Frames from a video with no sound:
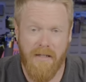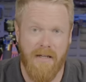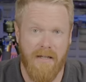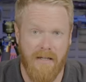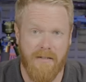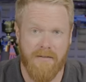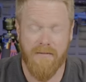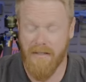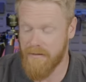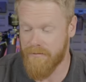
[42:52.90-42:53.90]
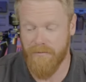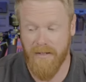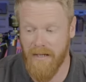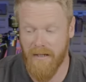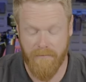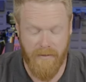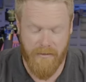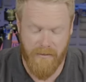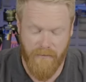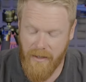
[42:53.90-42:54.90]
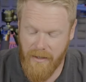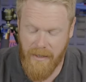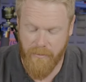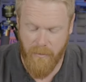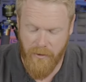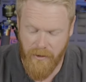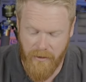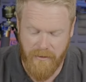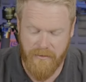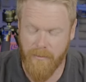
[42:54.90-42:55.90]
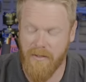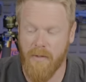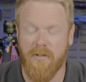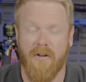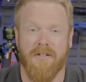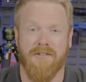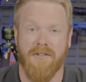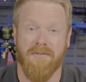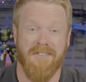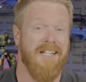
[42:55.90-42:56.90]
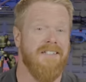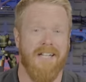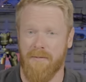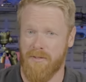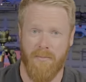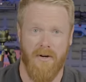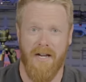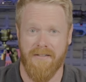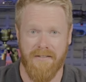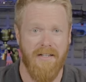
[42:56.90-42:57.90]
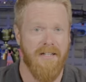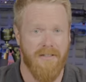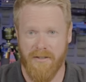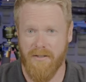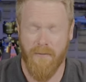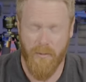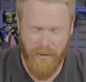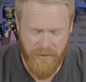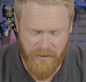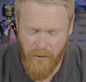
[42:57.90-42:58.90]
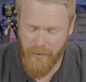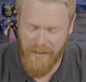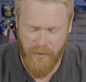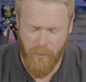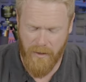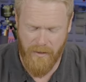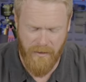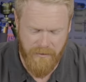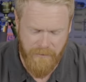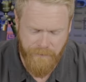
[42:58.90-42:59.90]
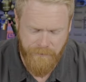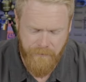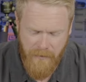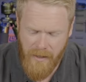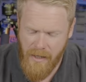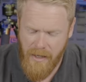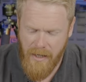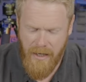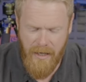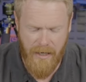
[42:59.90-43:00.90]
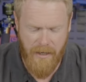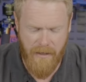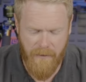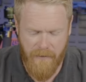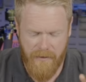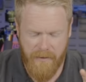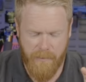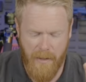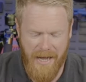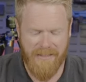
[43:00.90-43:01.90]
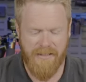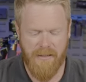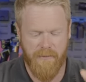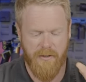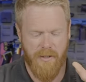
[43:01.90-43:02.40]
is is again, it's a very capable unit. Something that would cost you ten times the price just a few years ago in either one of these. Uh, positive